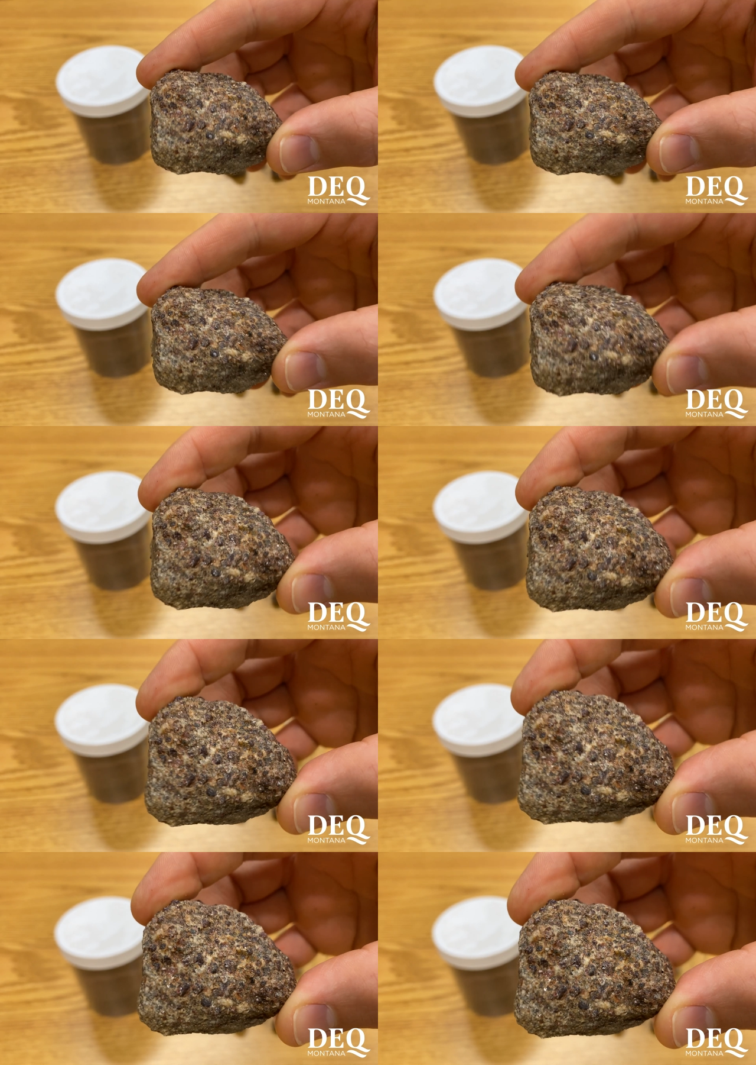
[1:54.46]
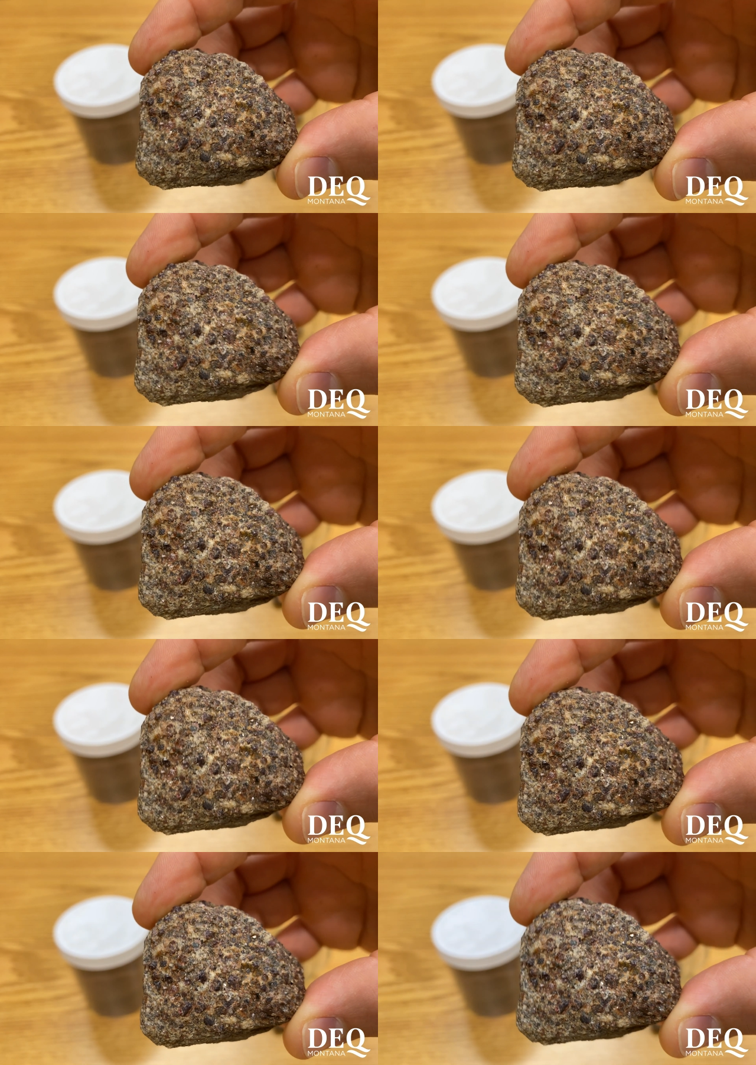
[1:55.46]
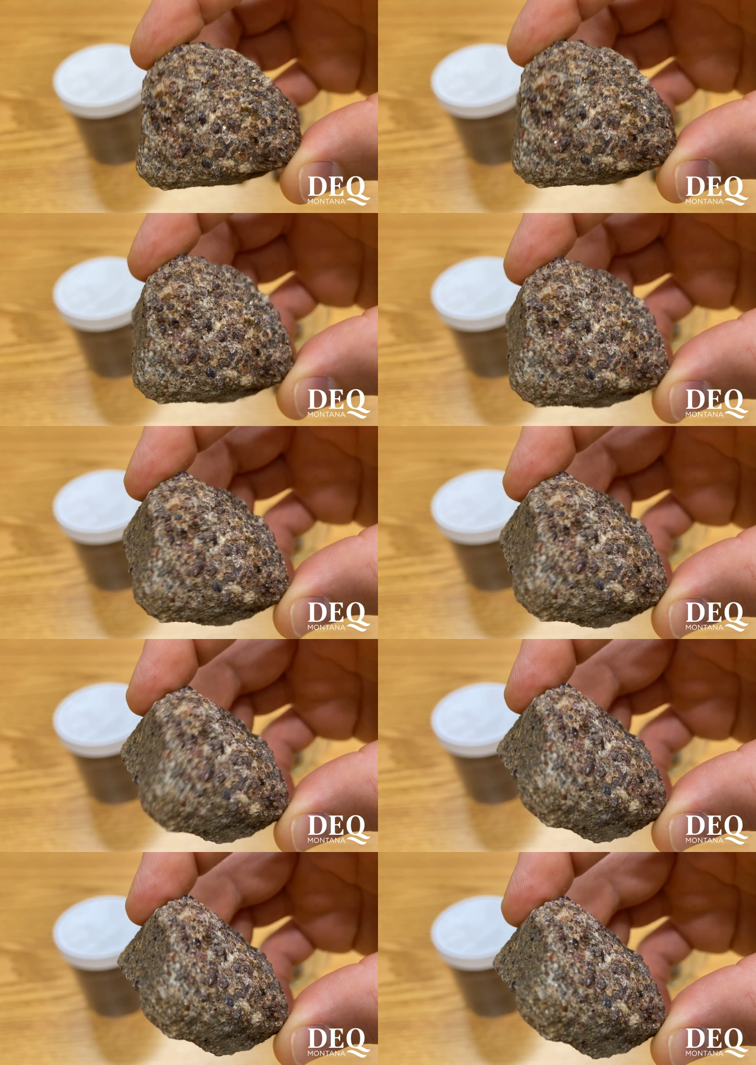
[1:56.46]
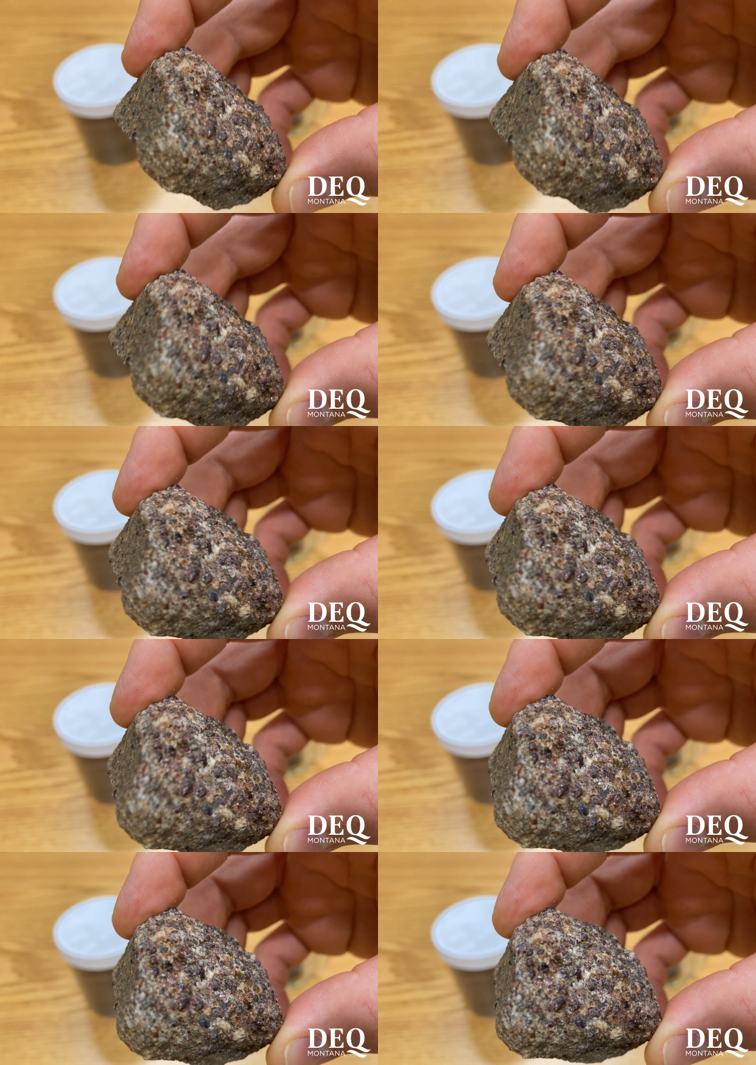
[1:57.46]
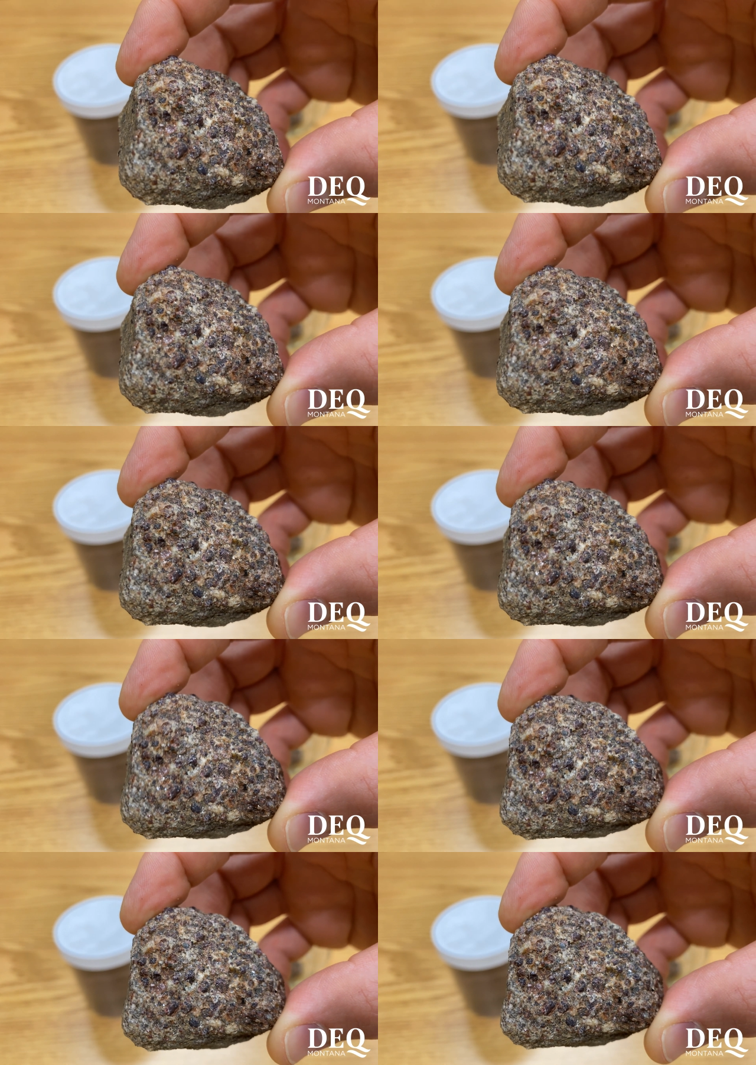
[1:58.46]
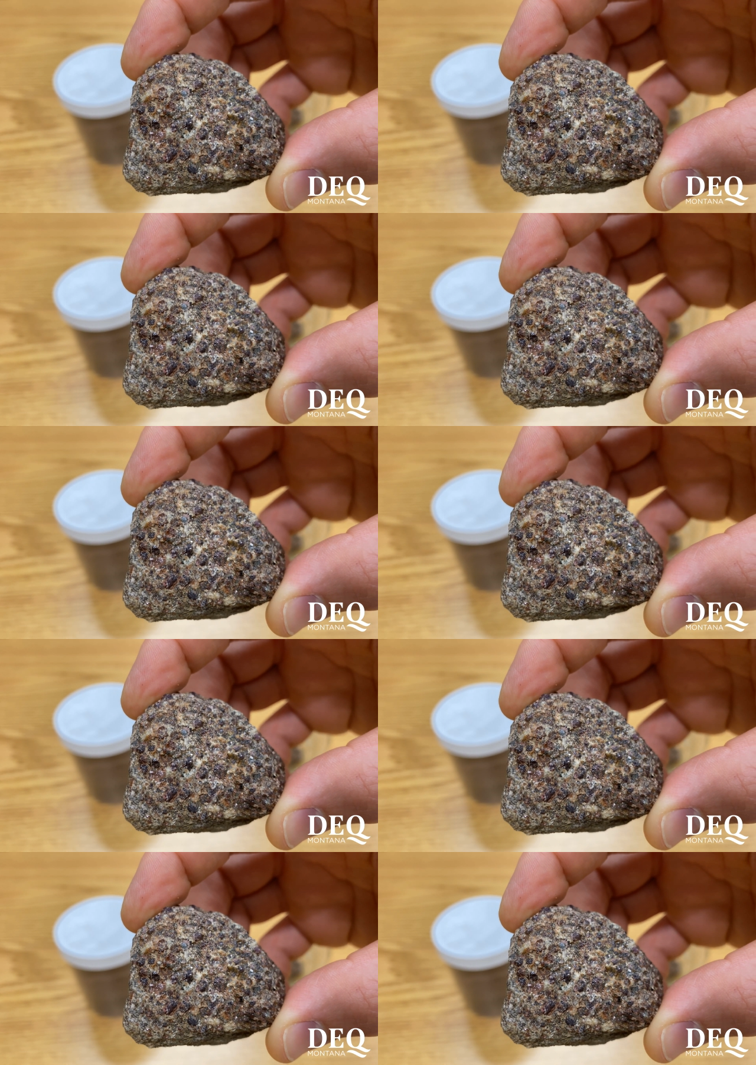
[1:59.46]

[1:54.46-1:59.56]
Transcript: (no speaker visible)